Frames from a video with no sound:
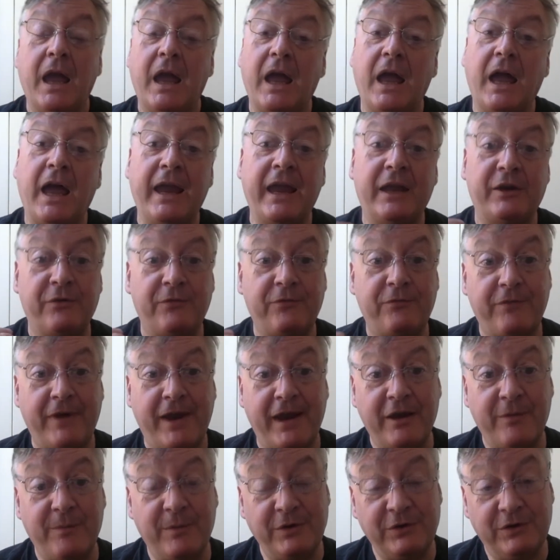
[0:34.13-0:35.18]
I had a
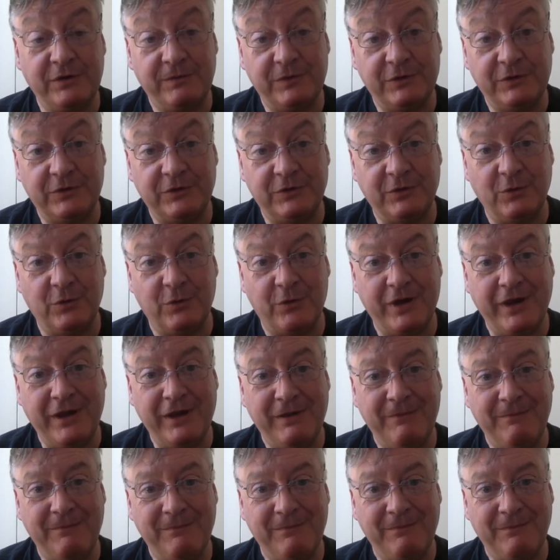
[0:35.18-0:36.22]
fragment of a story
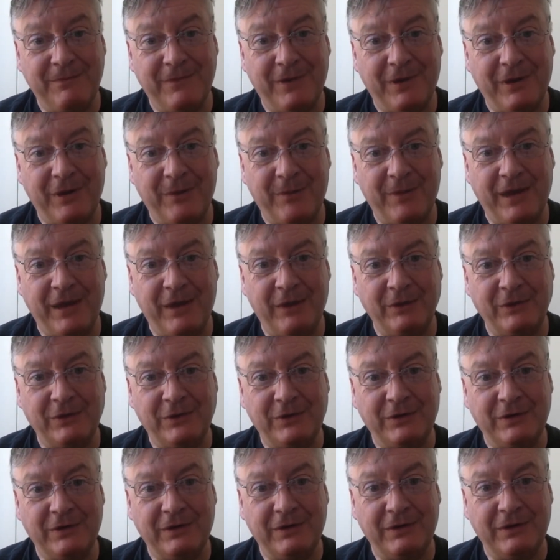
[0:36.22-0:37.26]
about
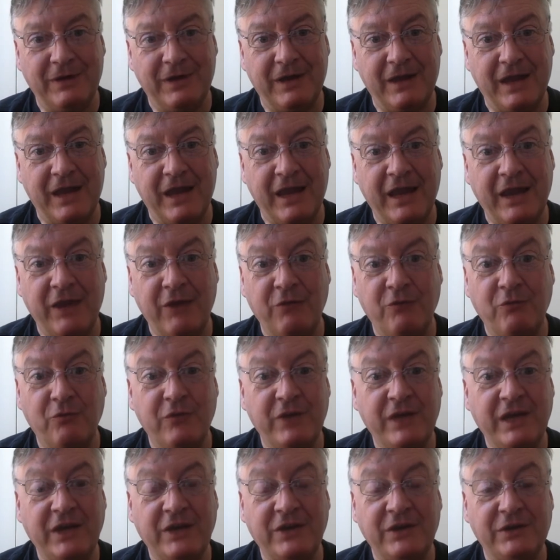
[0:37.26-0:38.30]
a
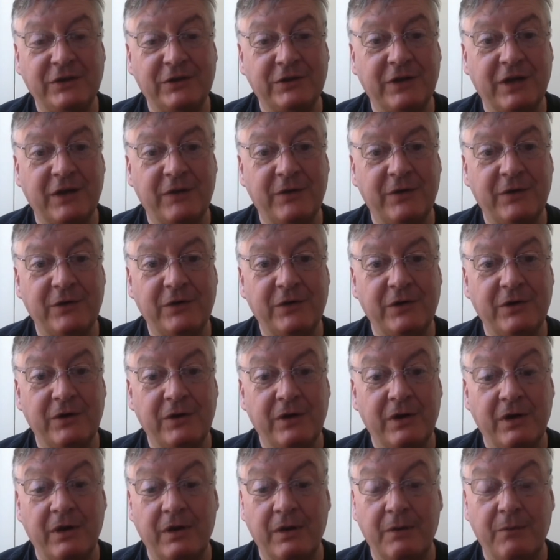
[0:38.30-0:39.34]
rediscovered
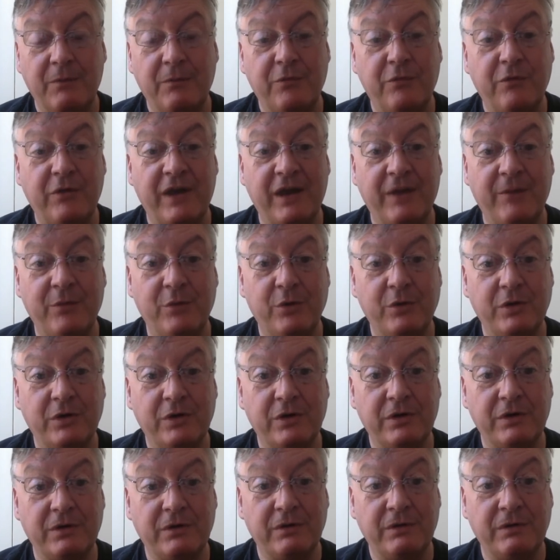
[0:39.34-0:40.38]
prayer book
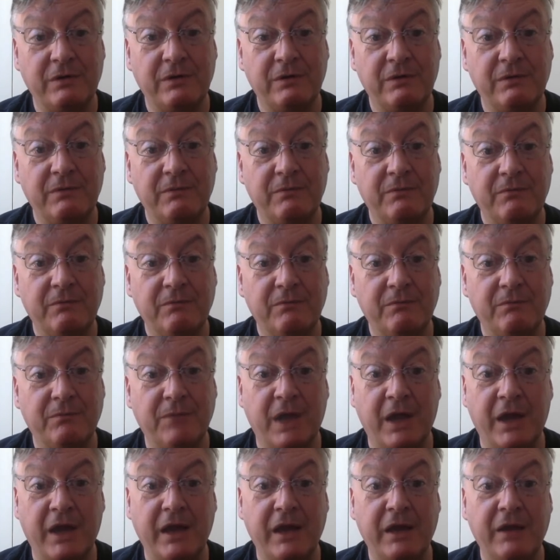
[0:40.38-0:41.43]

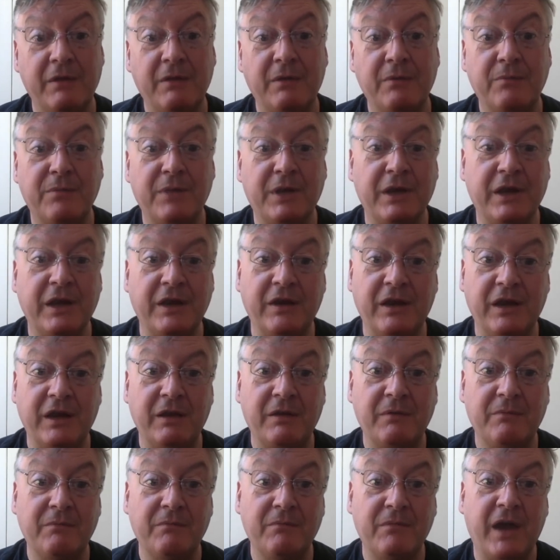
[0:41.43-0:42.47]
by Bellini.
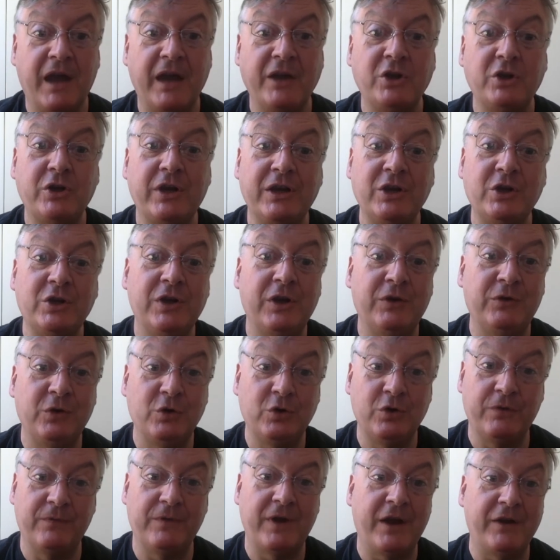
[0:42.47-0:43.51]
I changed it to
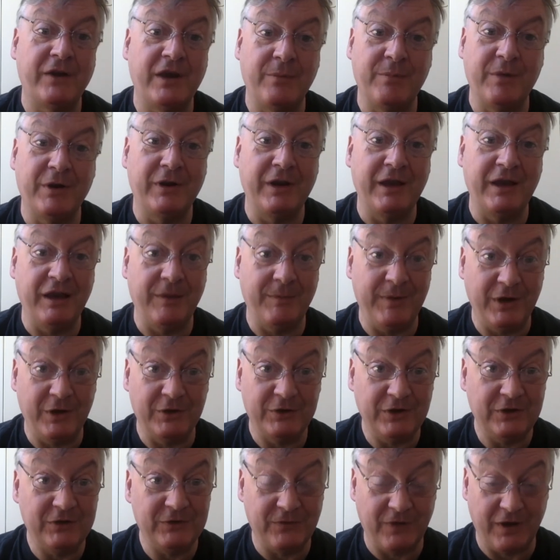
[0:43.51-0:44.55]
Giovanni Bellini because
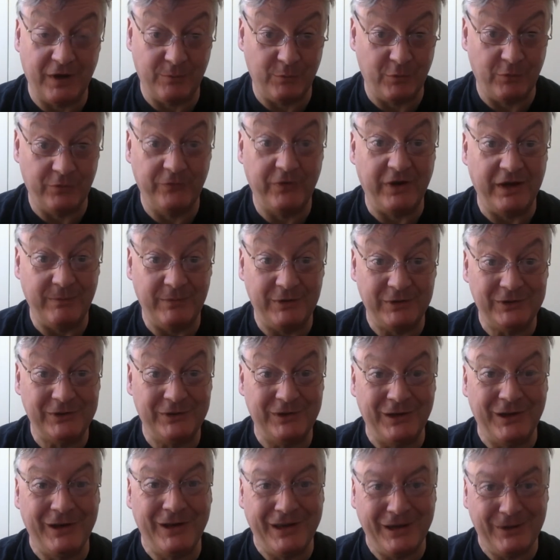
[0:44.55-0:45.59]
he's far more famous
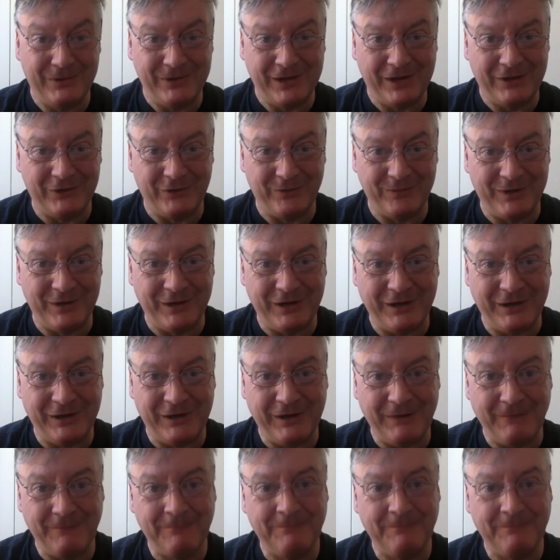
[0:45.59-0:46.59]
than Leonardo Bellini.